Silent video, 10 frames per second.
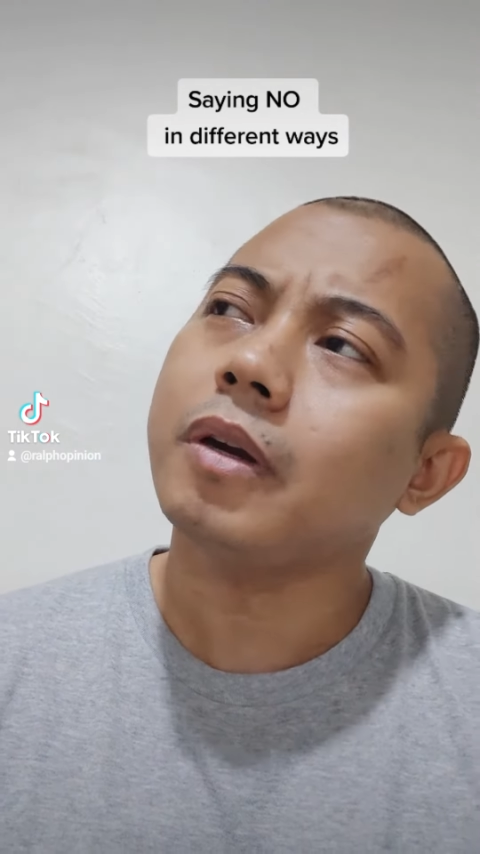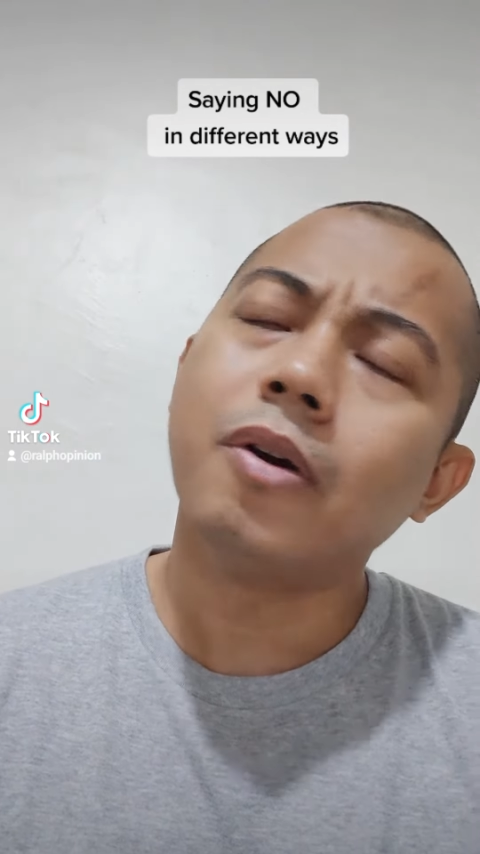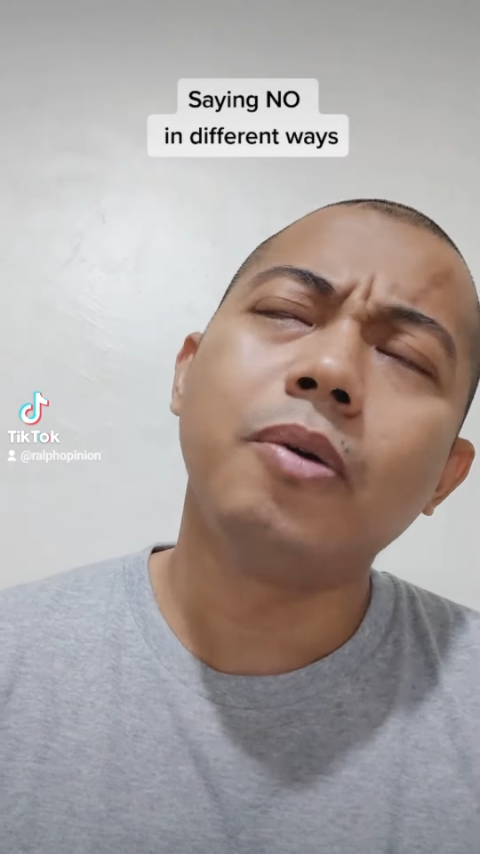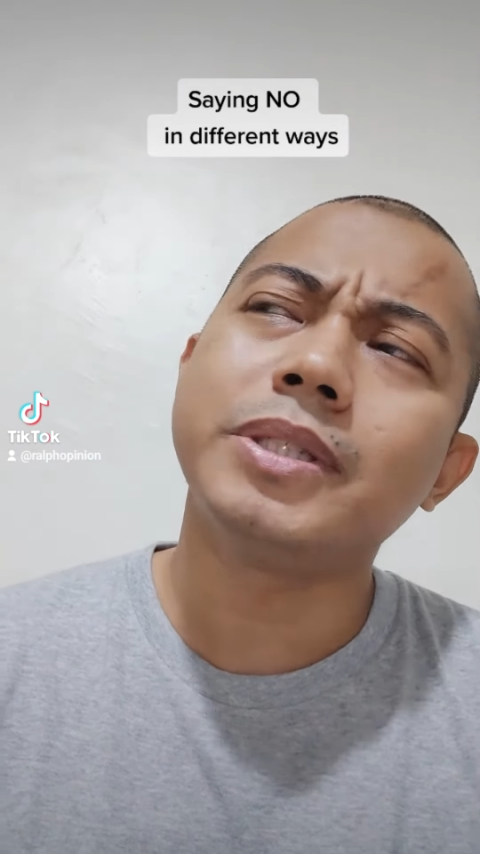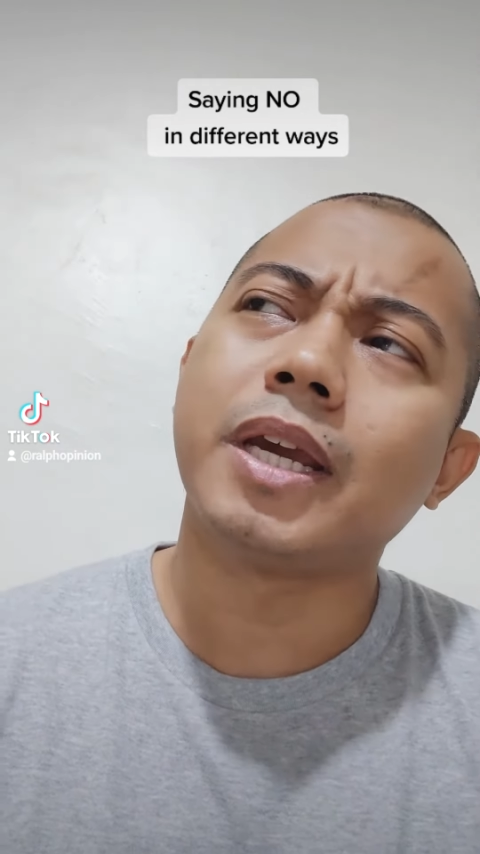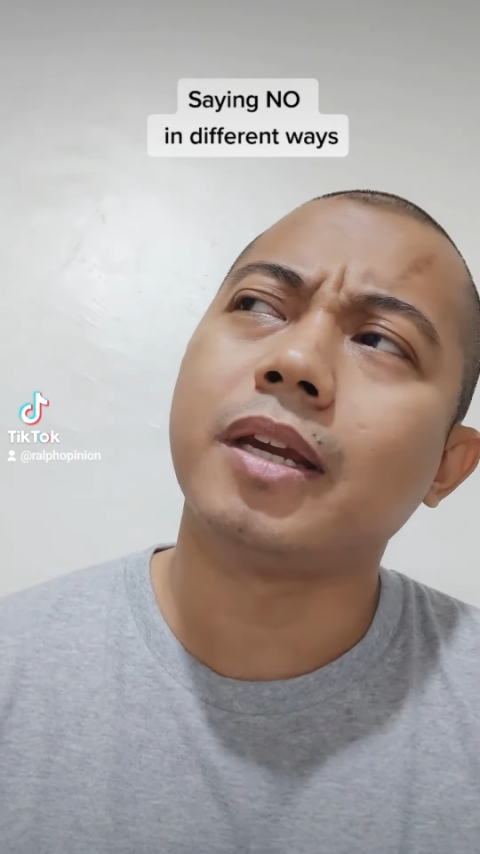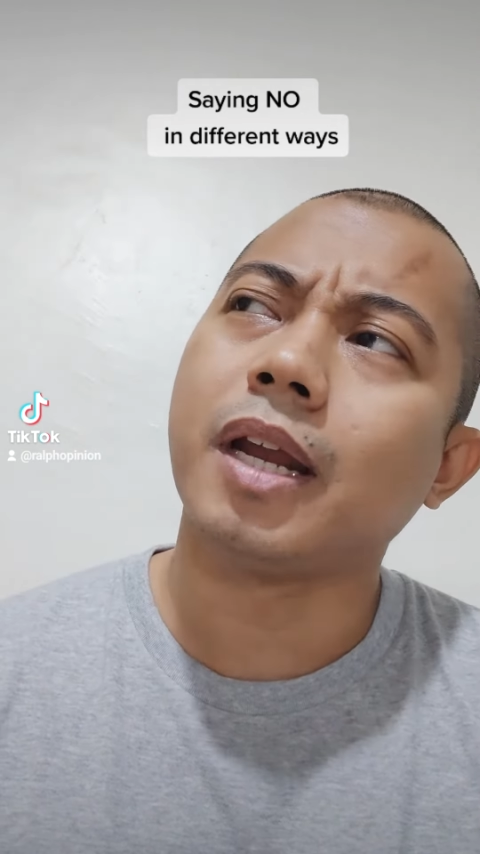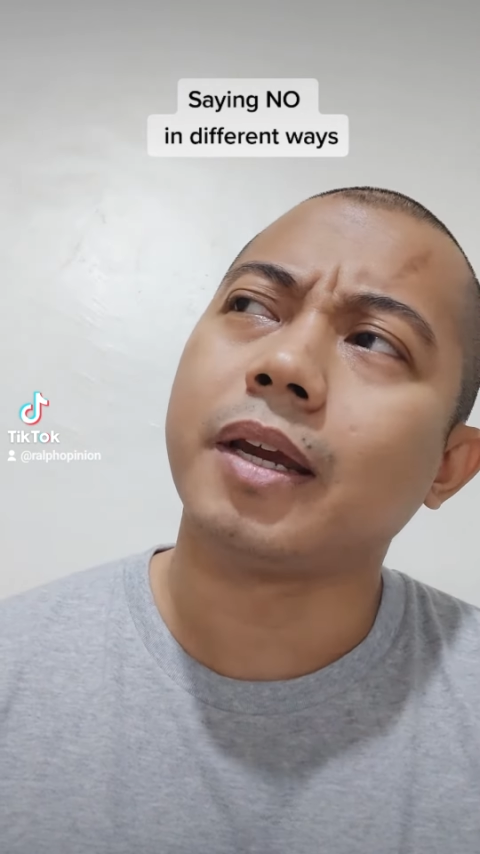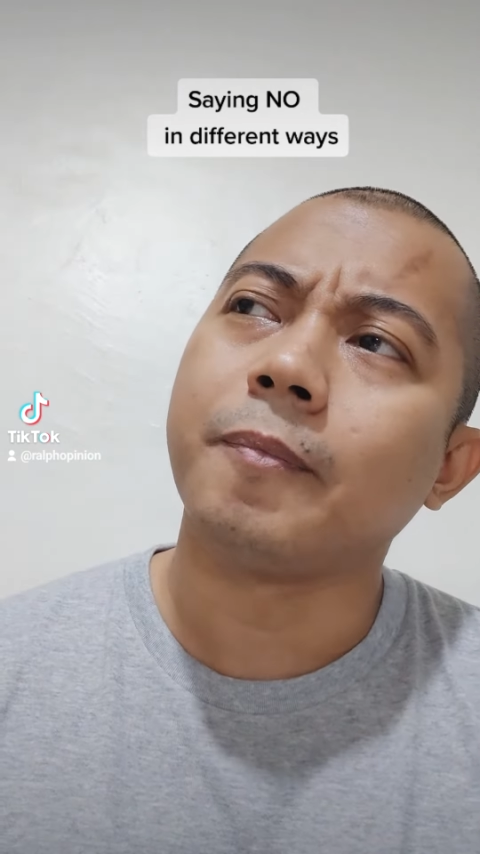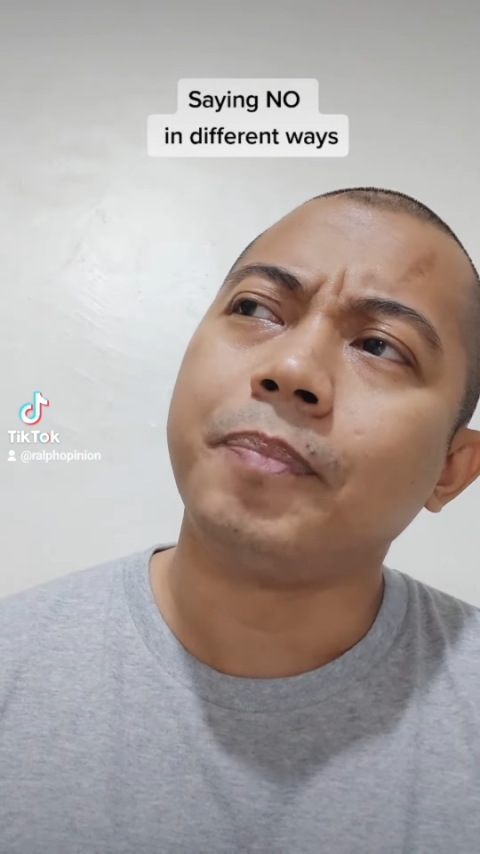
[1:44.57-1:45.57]
I was saying
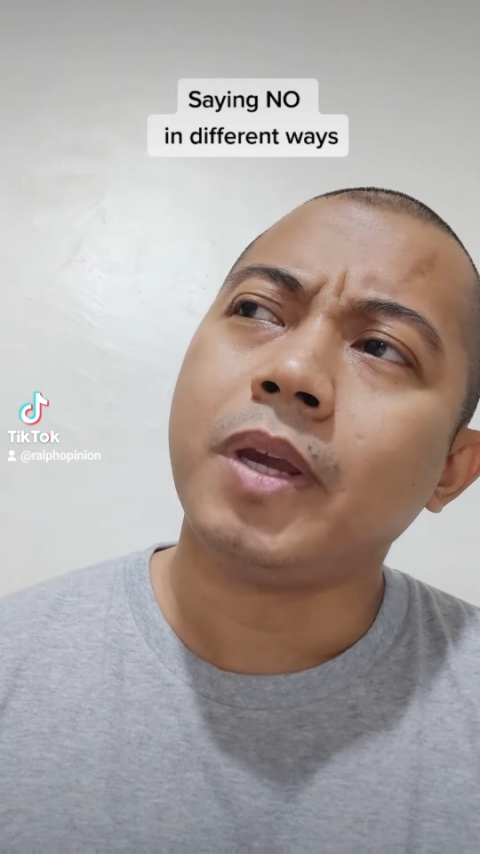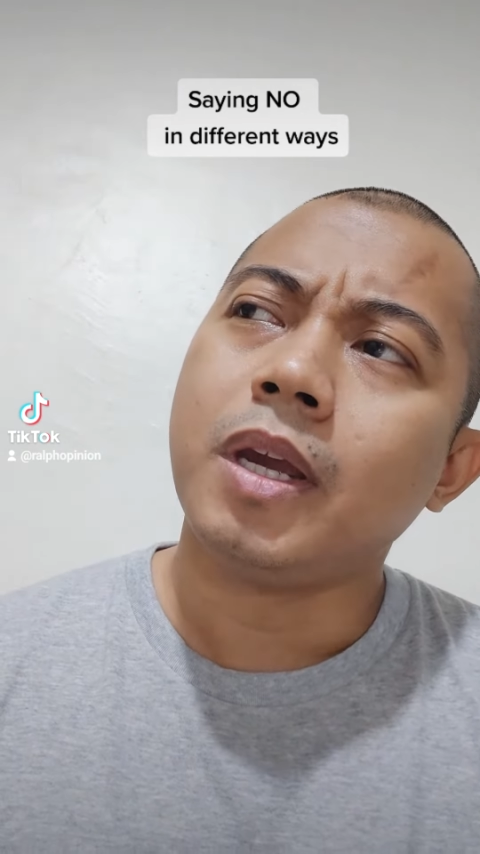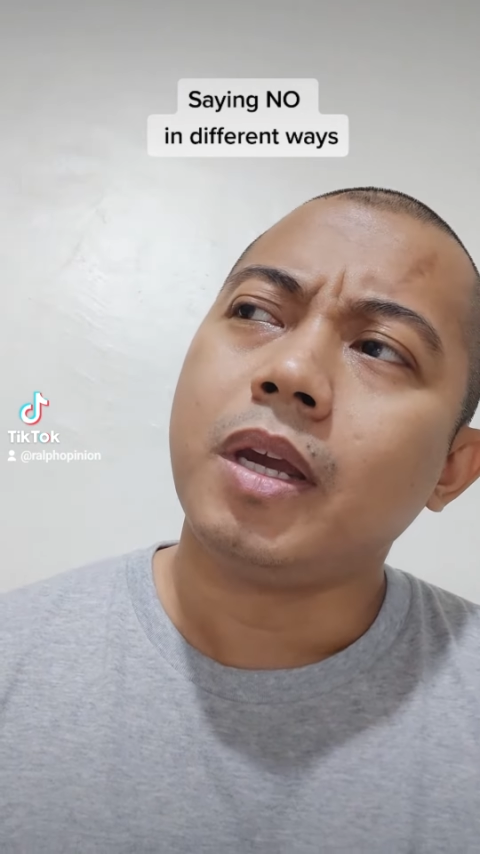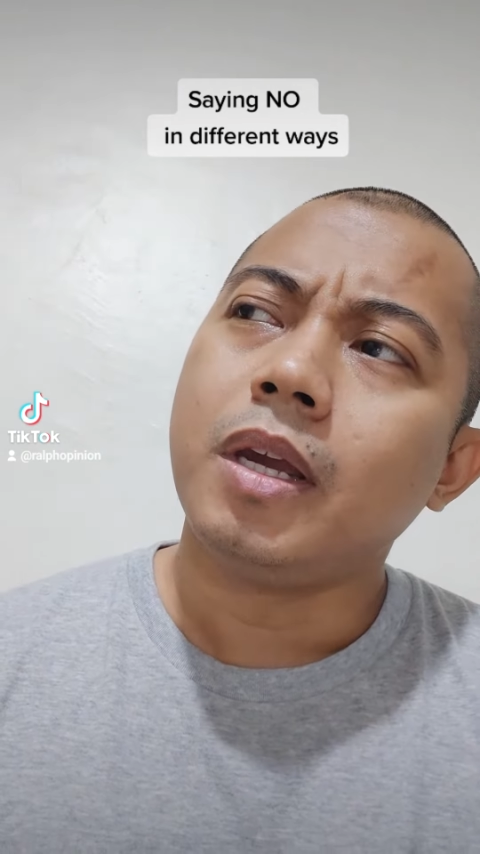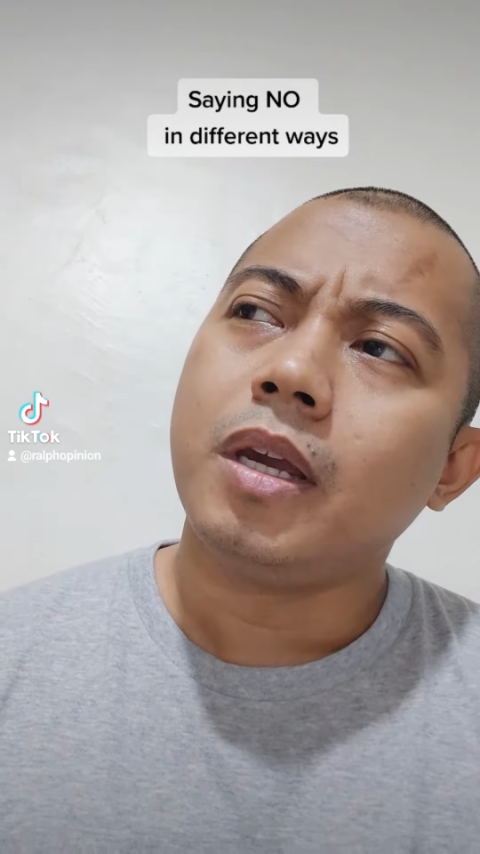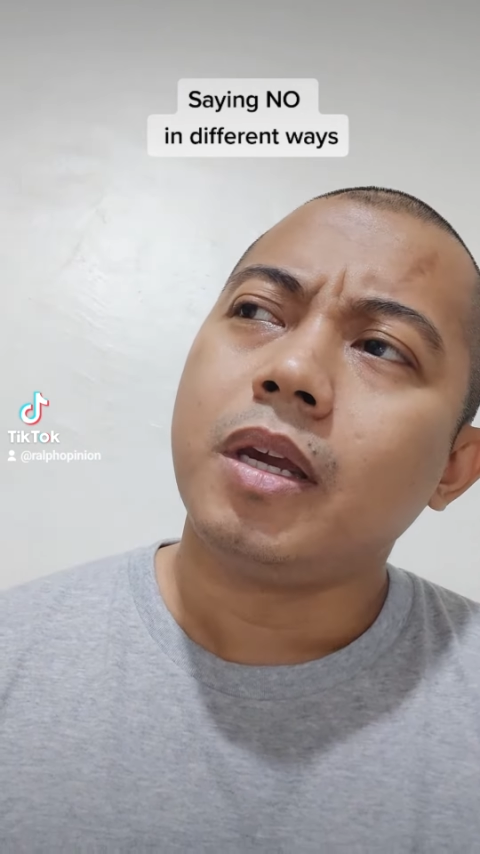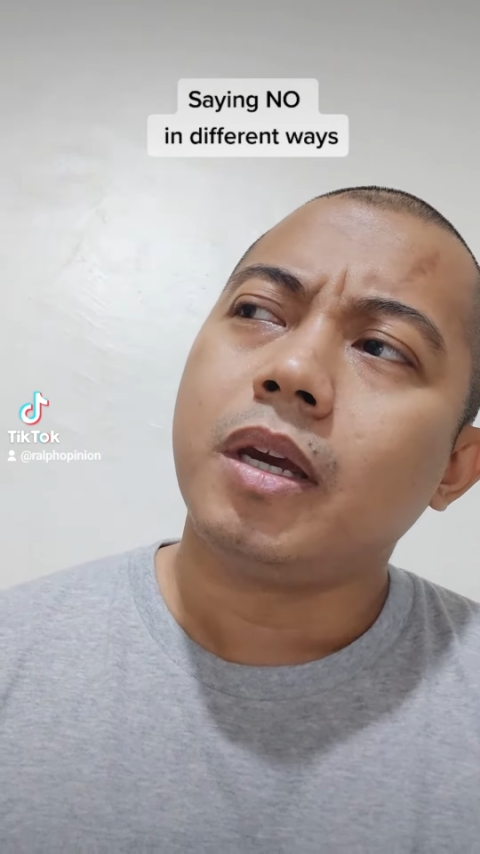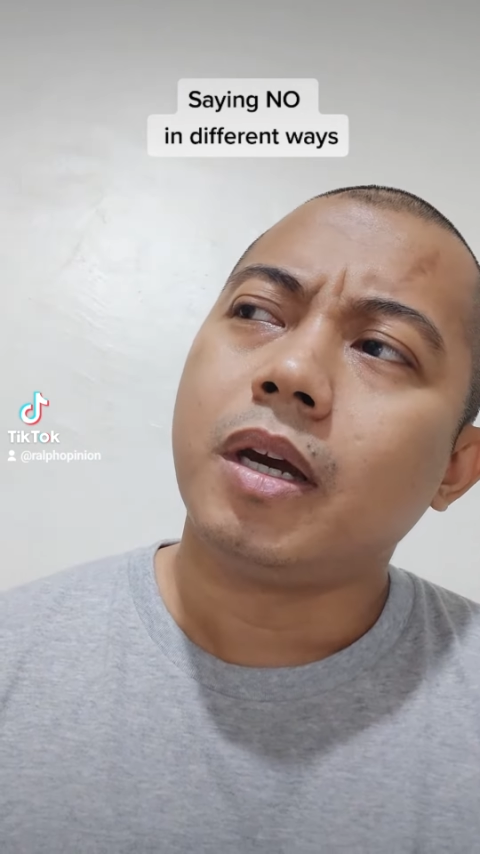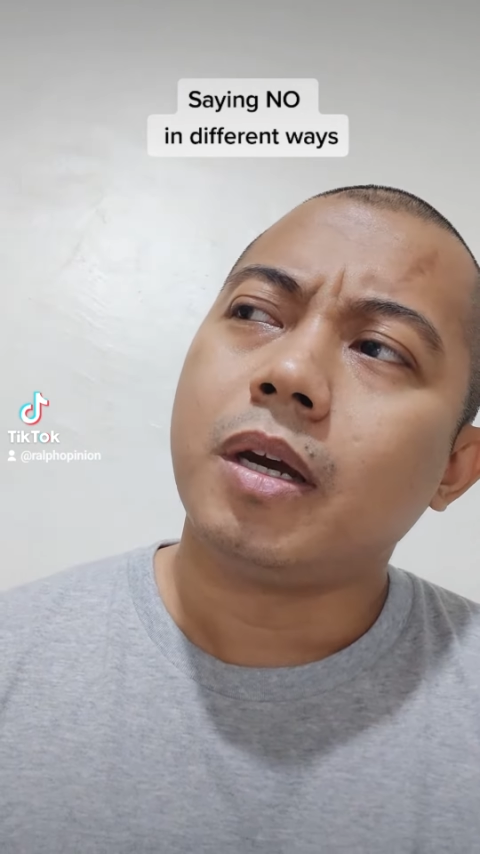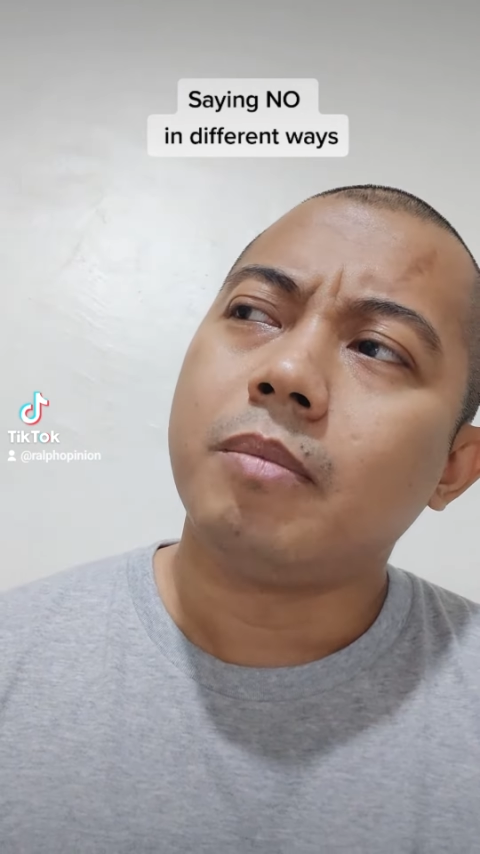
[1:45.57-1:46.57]
like,
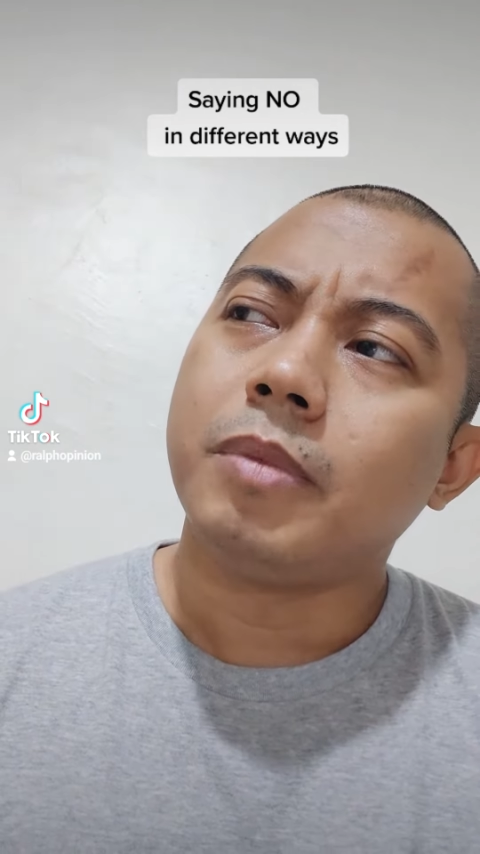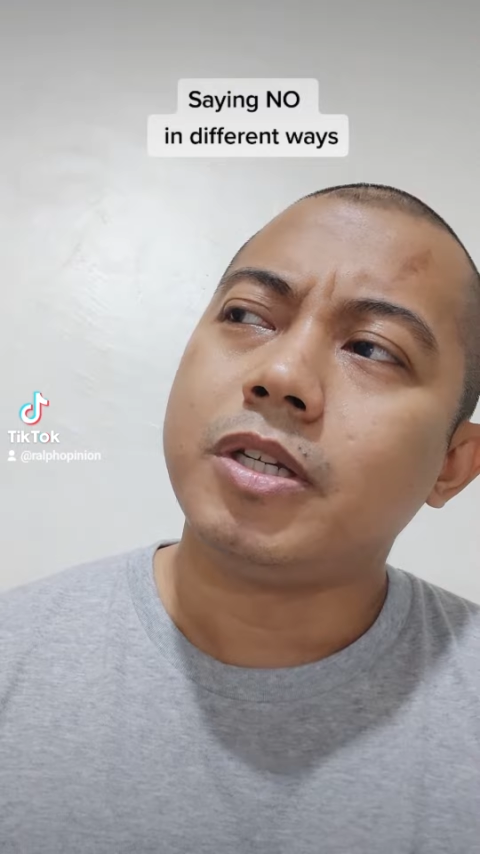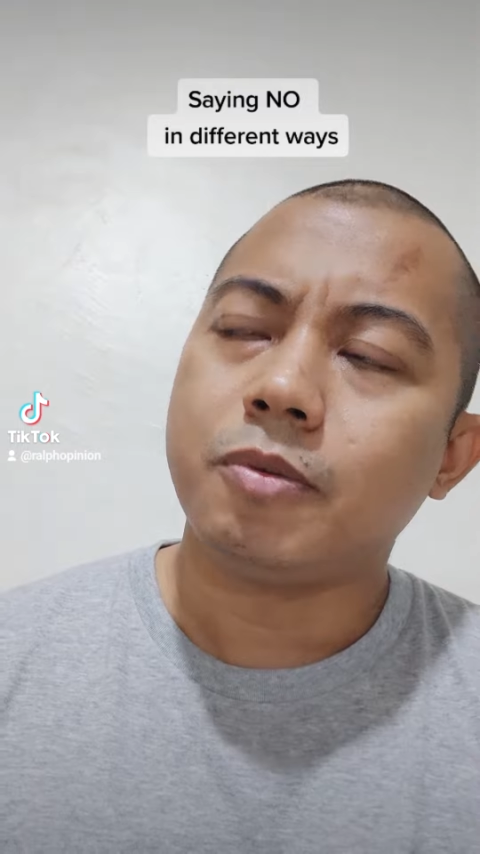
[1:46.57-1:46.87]
and